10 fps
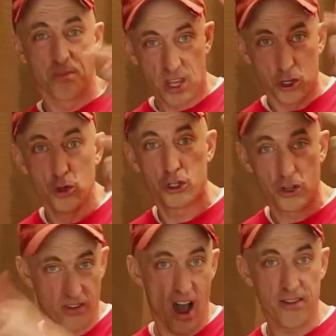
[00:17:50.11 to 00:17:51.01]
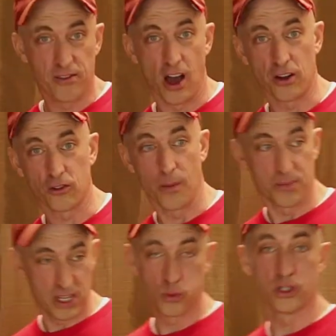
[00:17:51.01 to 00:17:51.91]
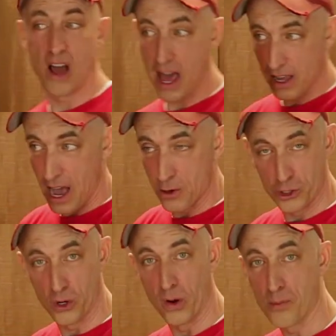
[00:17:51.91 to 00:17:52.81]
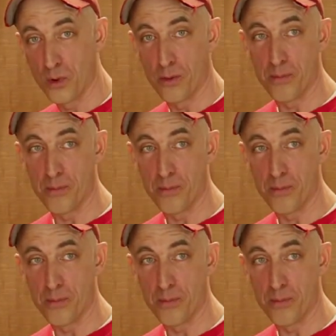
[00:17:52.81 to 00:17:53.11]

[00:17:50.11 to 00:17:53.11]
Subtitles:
you survived Donald Trump. This was not a guy who showed up with a